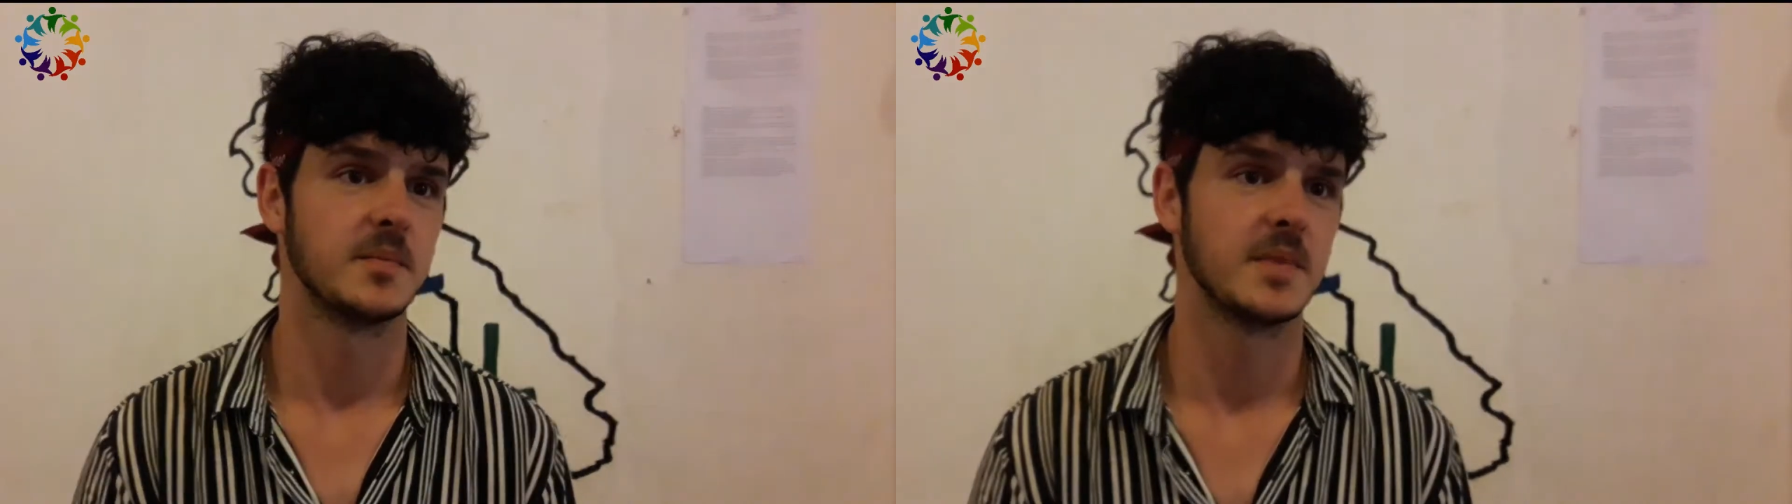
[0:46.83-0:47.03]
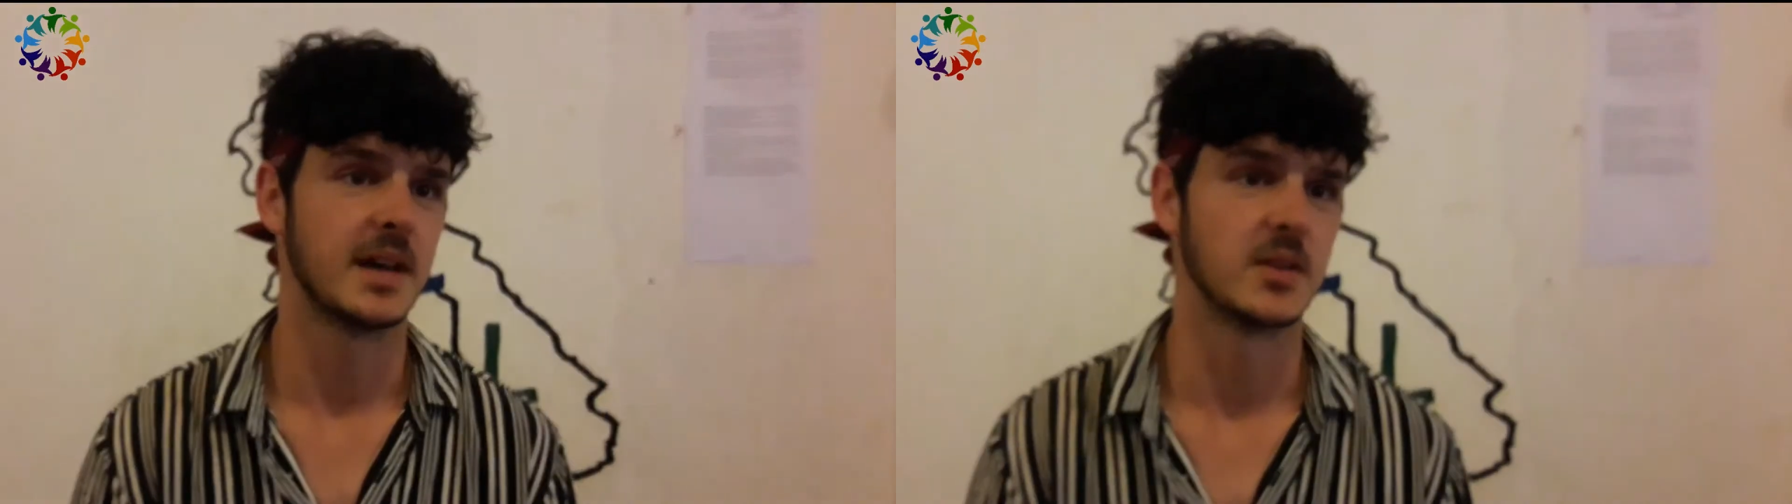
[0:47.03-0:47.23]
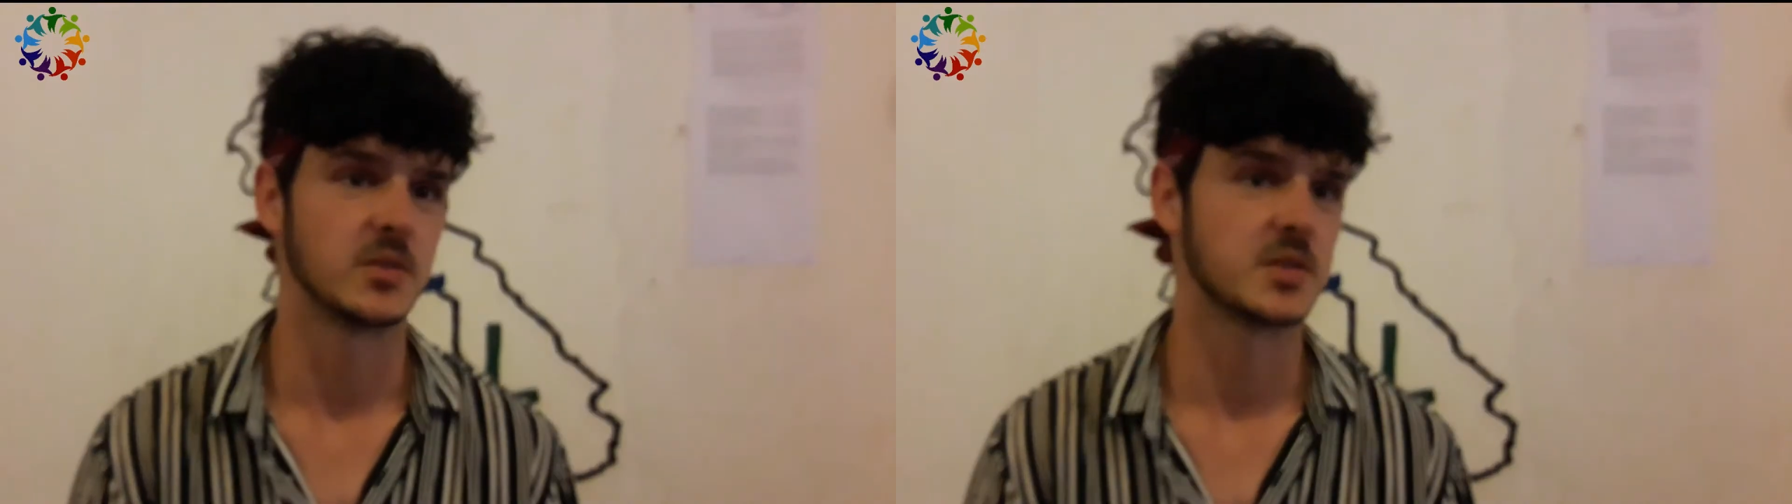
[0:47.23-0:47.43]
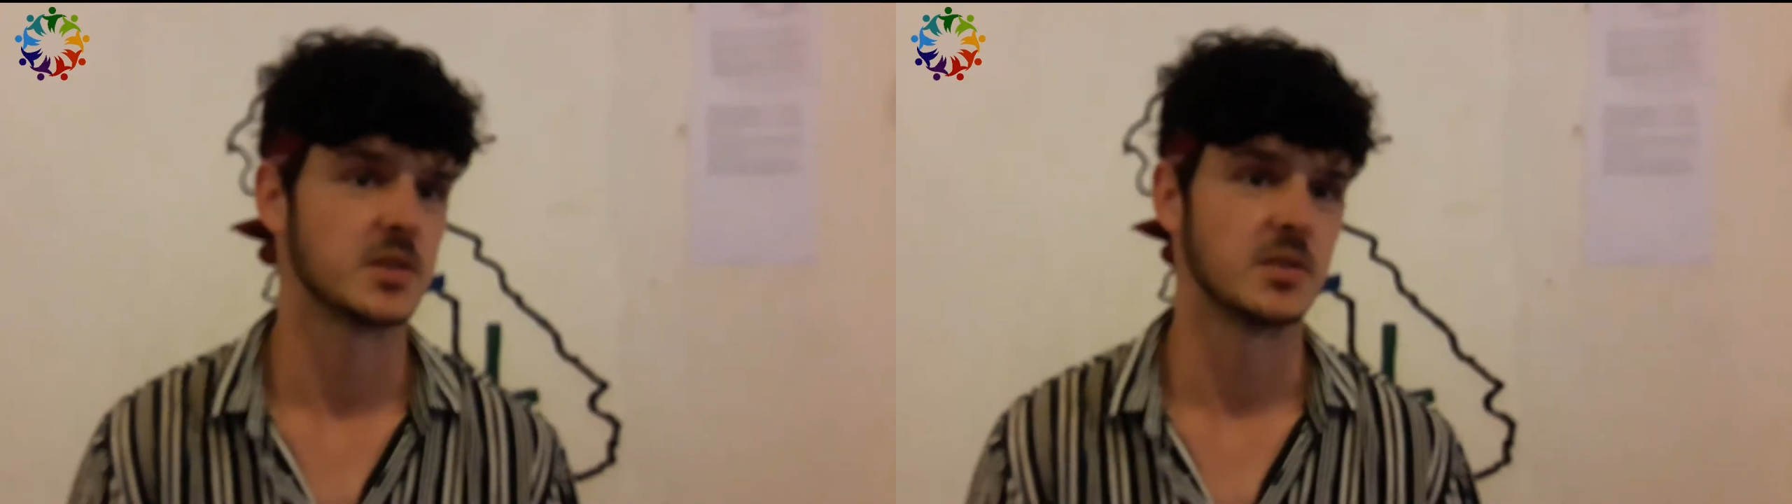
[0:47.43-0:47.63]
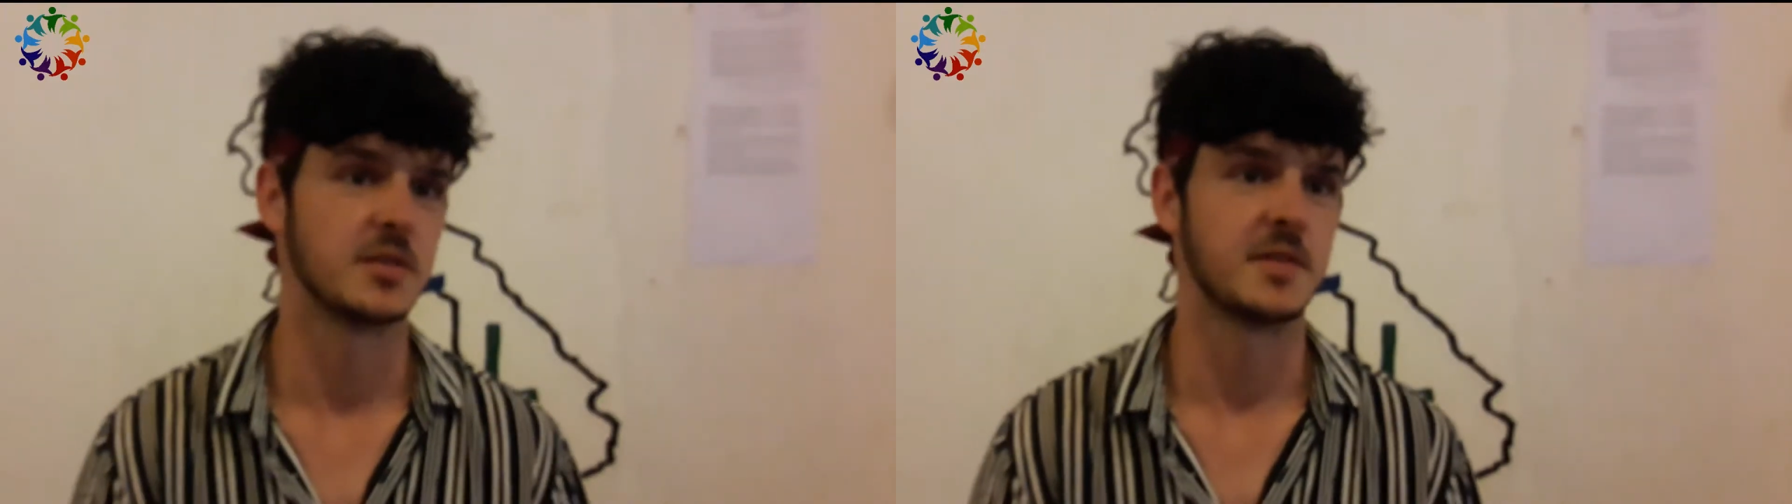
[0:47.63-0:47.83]
And
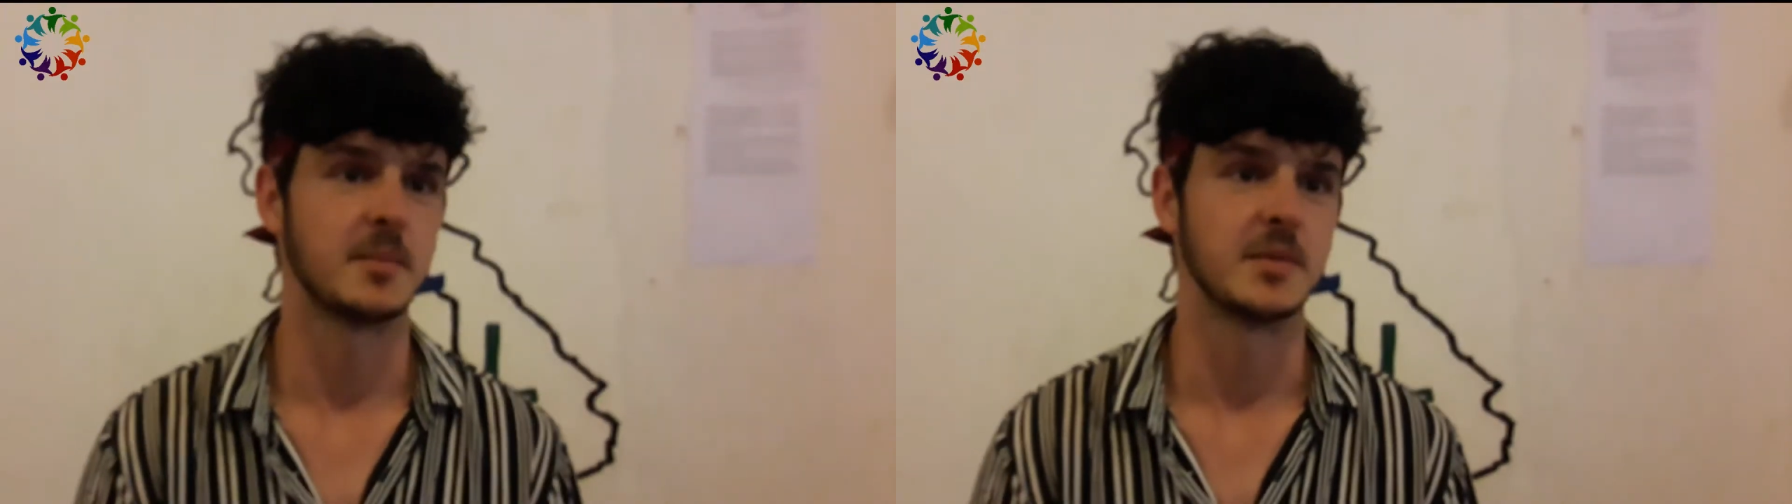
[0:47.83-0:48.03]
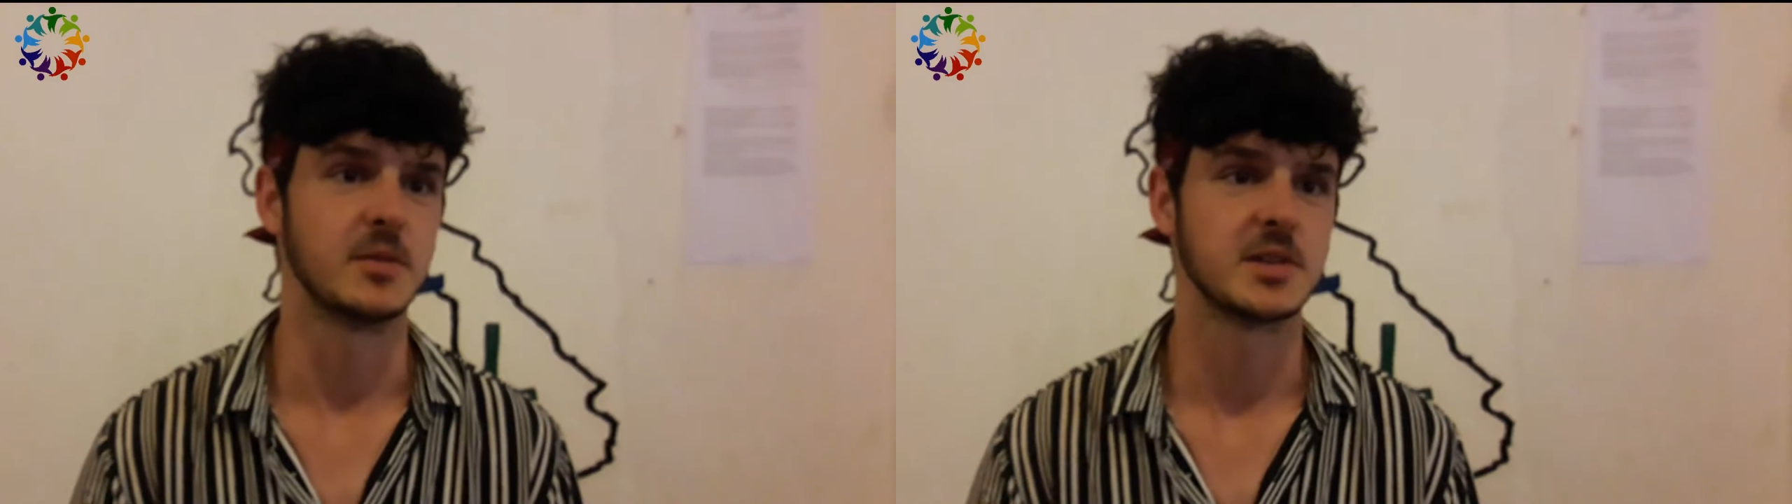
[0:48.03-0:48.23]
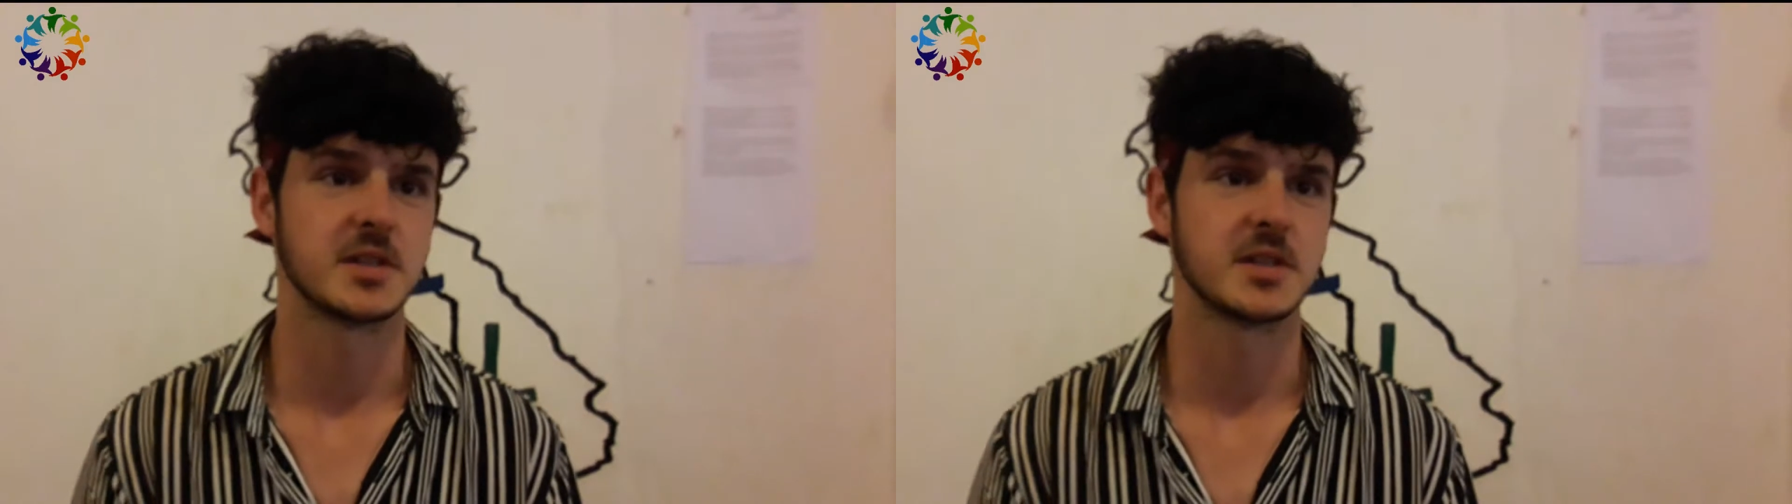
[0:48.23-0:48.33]
also the family which